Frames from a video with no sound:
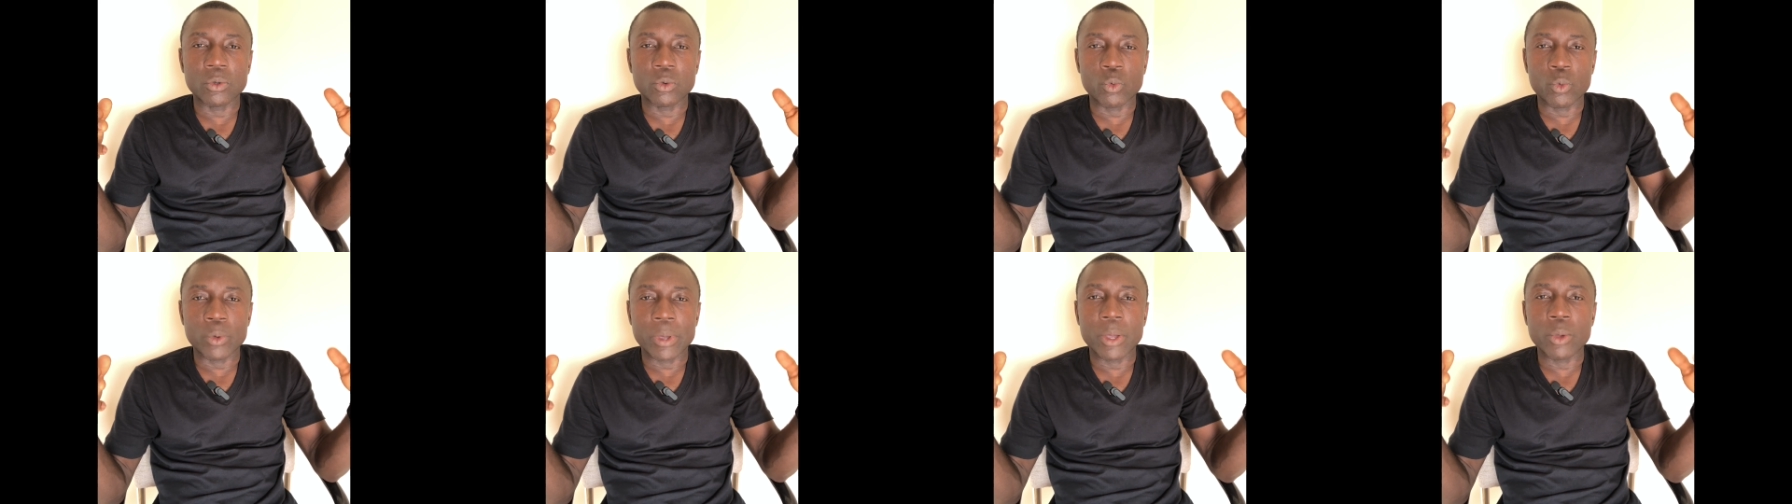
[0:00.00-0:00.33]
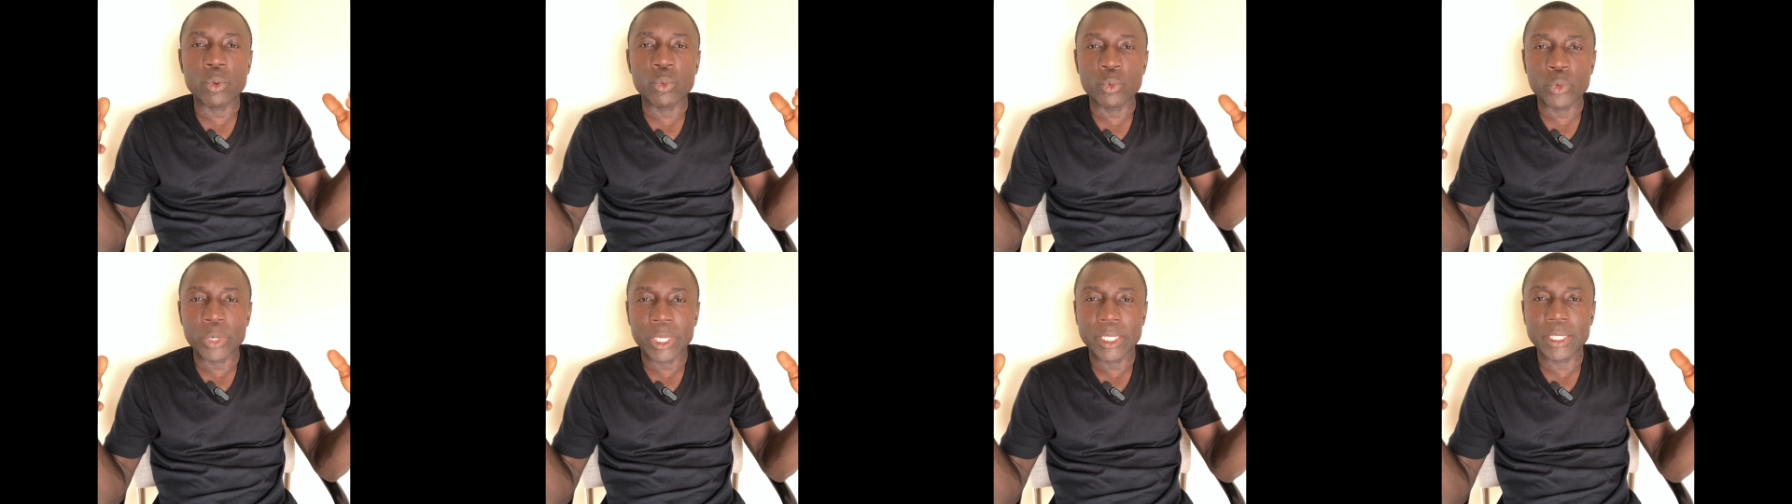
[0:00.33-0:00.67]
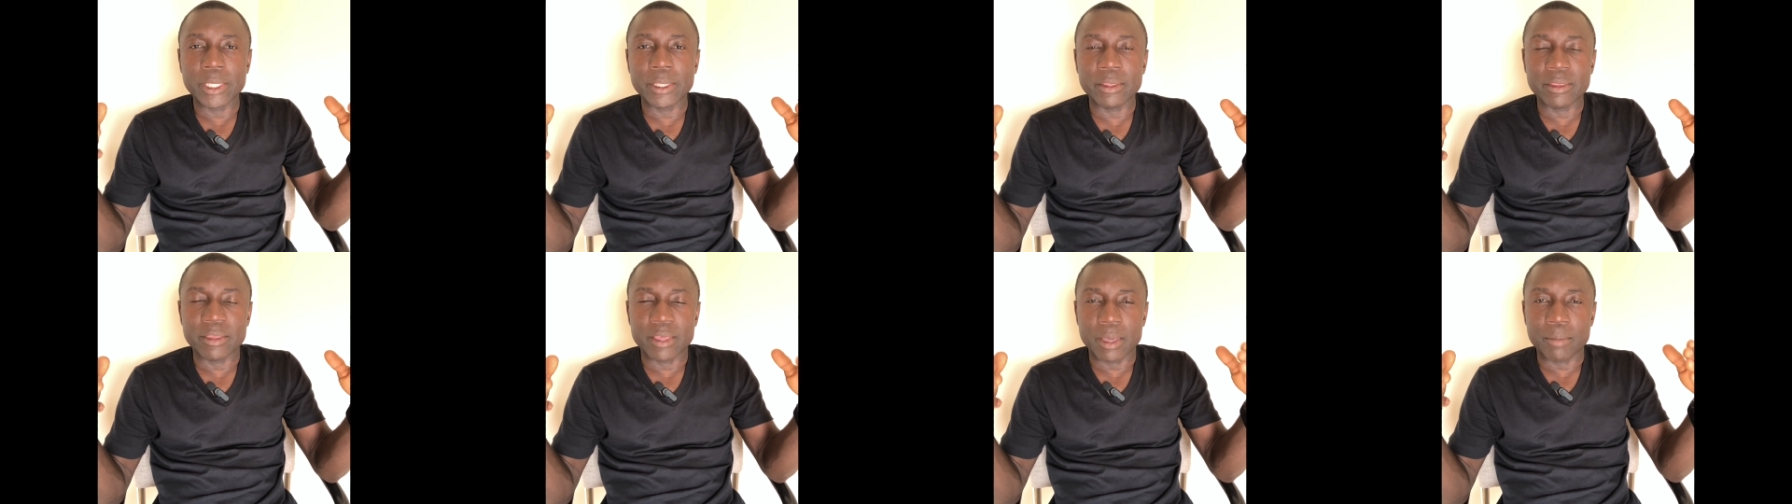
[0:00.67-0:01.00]
were
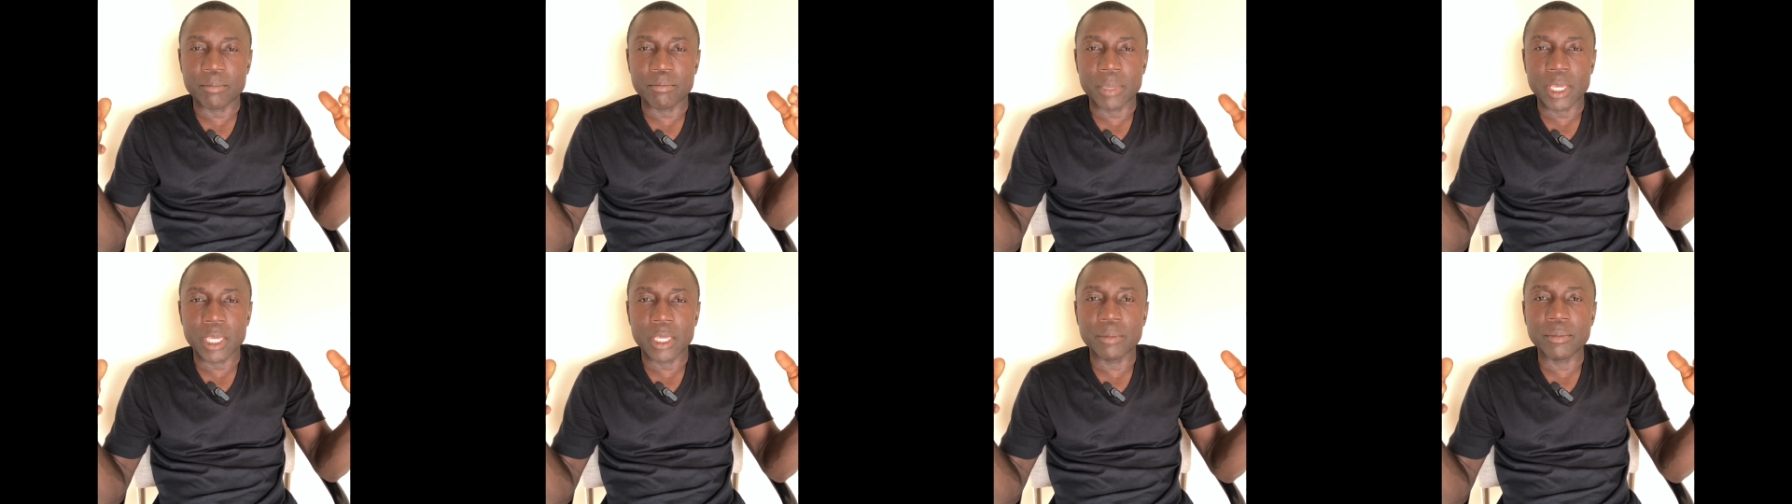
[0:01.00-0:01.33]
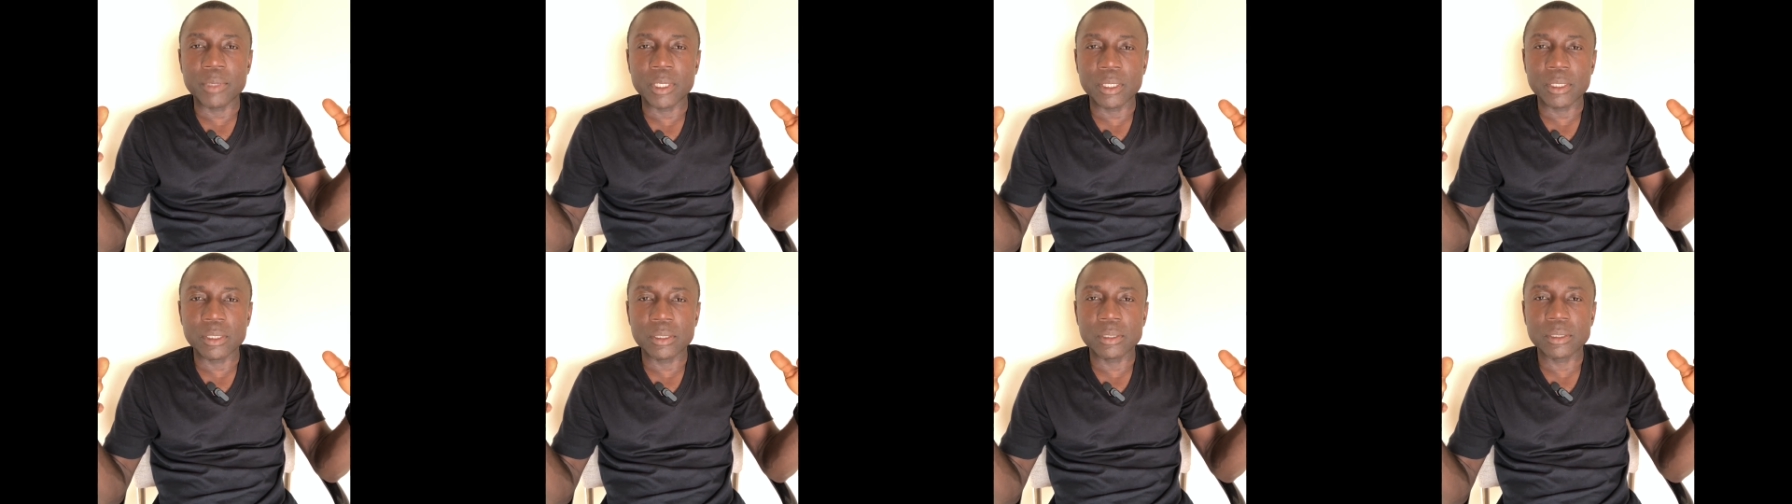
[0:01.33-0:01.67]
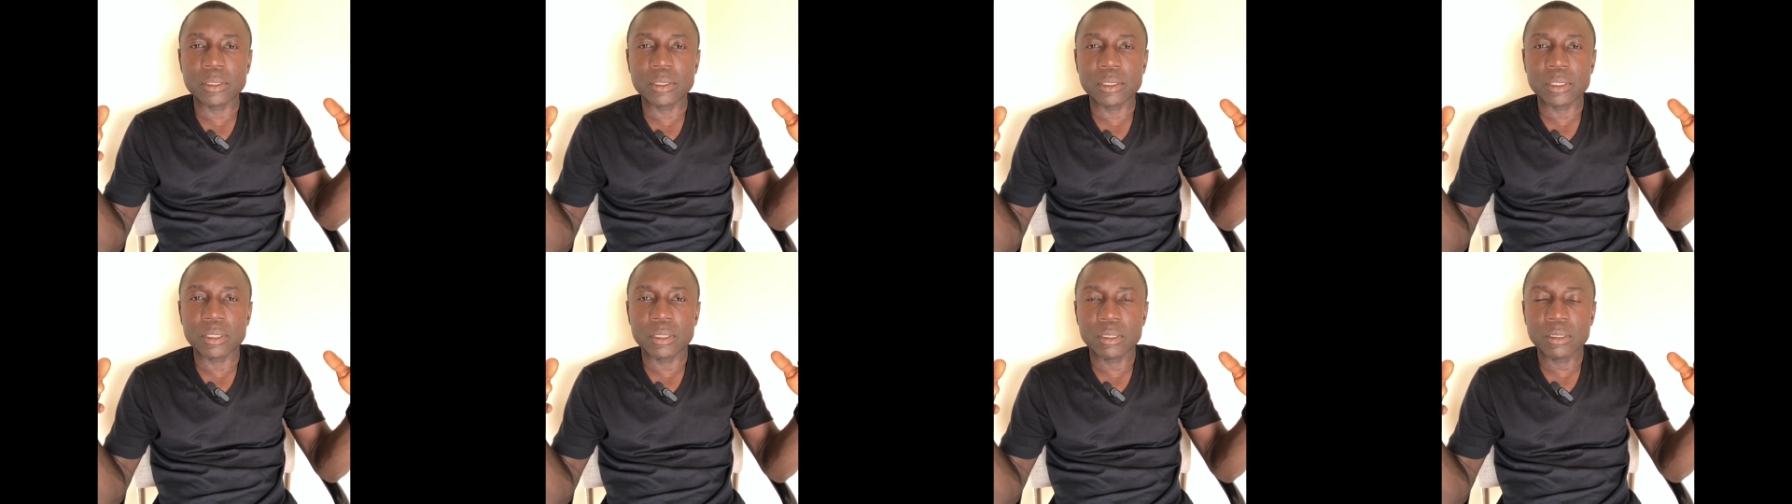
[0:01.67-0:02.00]
weaning their
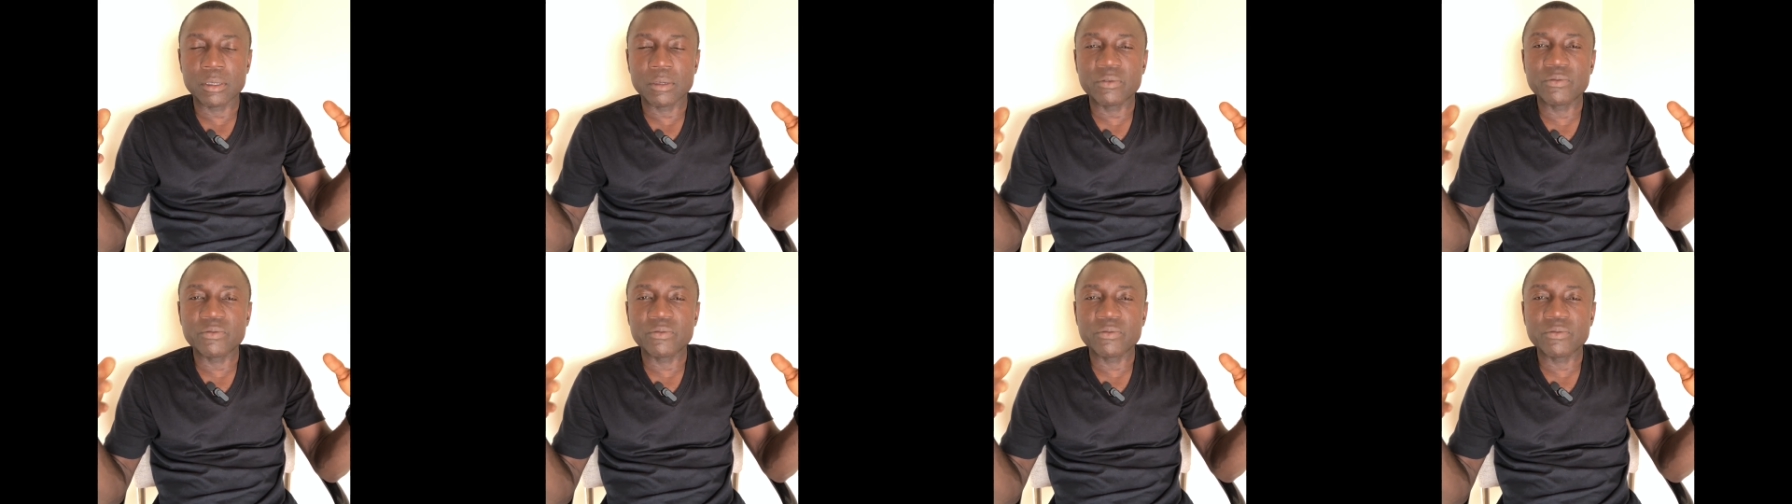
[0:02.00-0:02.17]
babies